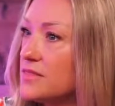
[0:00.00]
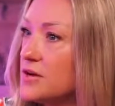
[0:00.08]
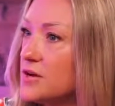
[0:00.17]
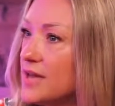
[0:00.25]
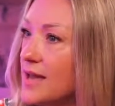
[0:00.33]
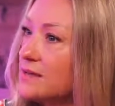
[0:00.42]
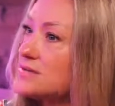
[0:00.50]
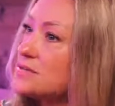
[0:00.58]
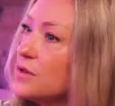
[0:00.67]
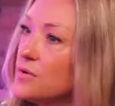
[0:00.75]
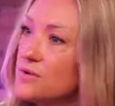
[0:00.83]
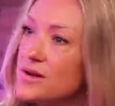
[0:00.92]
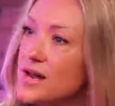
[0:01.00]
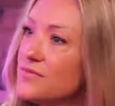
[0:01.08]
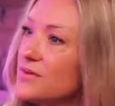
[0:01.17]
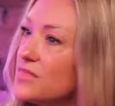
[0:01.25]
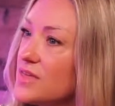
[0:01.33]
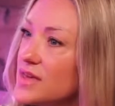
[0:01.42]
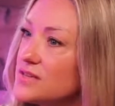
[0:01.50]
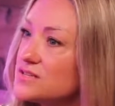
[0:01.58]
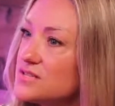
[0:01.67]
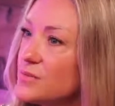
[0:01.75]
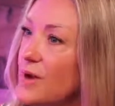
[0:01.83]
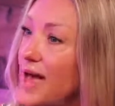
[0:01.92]
Their caseload and everything is
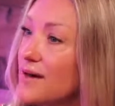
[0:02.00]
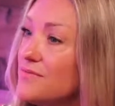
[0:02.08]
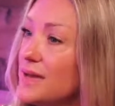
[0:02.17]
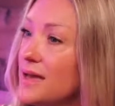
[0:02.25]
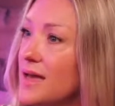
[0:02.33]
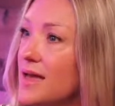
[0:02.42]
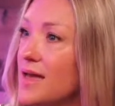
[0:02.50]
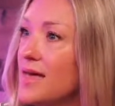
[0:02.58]
so heavy